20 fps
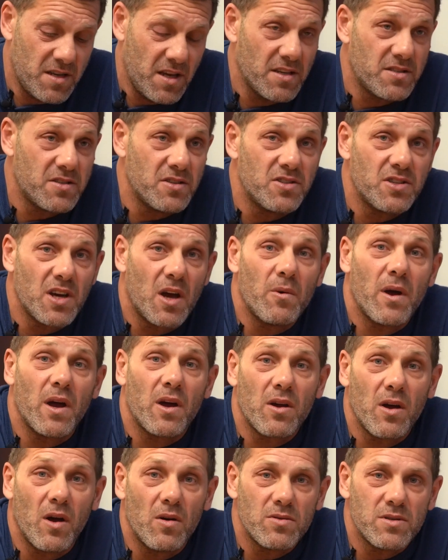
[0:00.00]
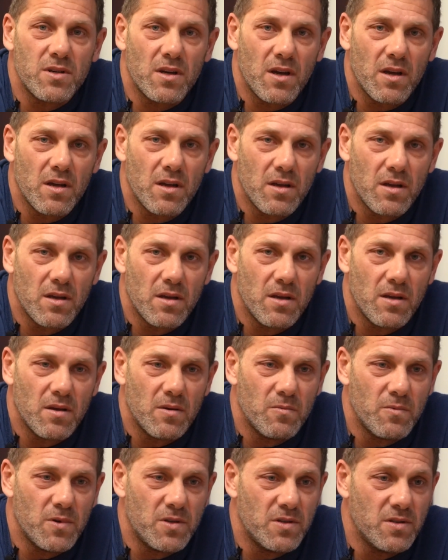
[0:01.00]
chance to show our culture,
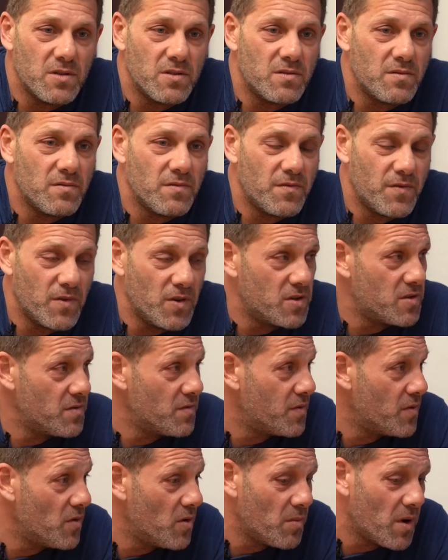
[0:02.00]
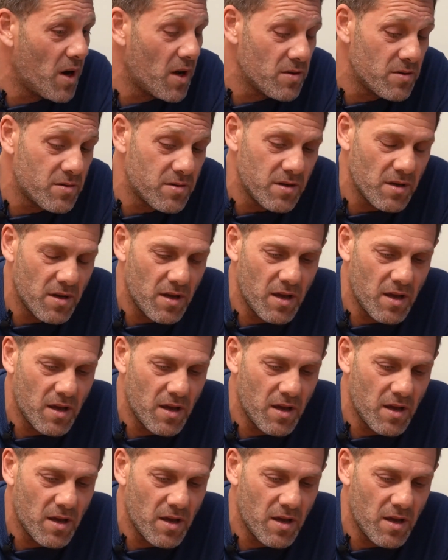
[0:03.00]
which is first and foremost.